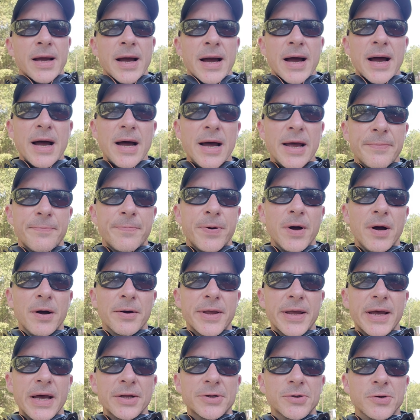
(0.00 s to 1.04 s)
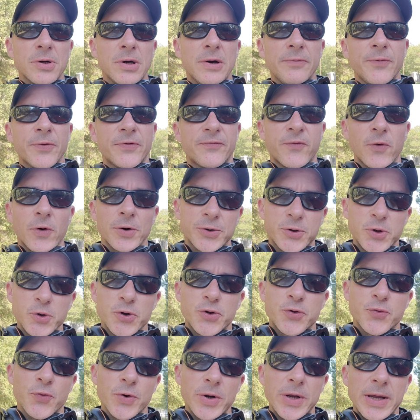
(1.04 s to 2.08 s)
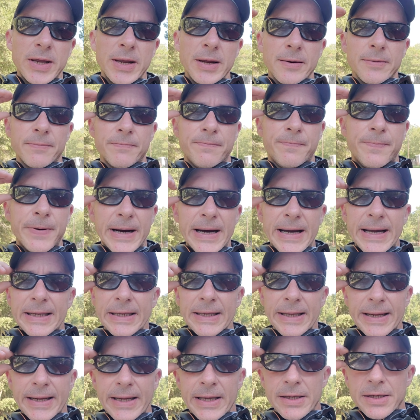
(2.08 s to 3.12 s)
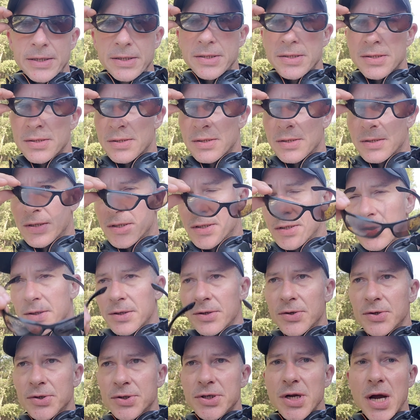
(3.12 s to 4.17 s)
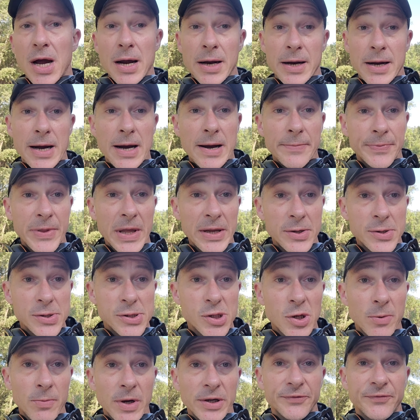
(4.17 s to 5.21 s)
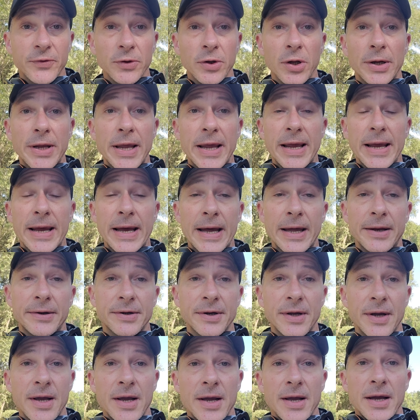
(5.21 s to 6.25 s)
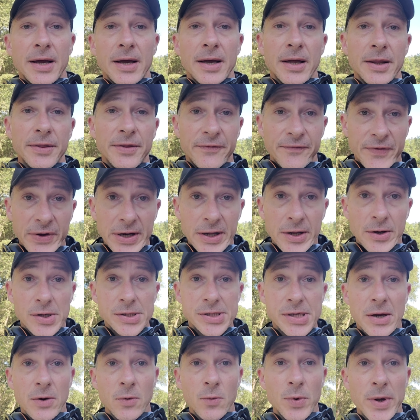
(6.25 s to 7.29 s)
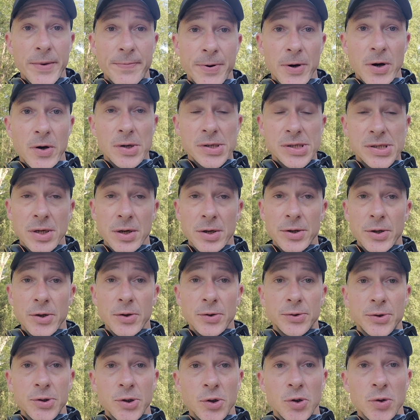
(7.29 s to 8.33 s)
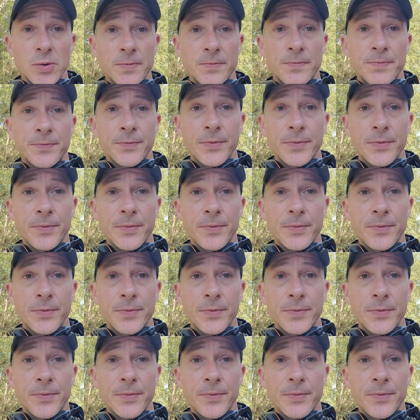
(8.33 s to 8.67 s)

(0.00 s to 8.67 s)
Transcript: Hi, Paul Katroff with 423buyland.com. Thank you so much for looking at the videos that we post on YouTube.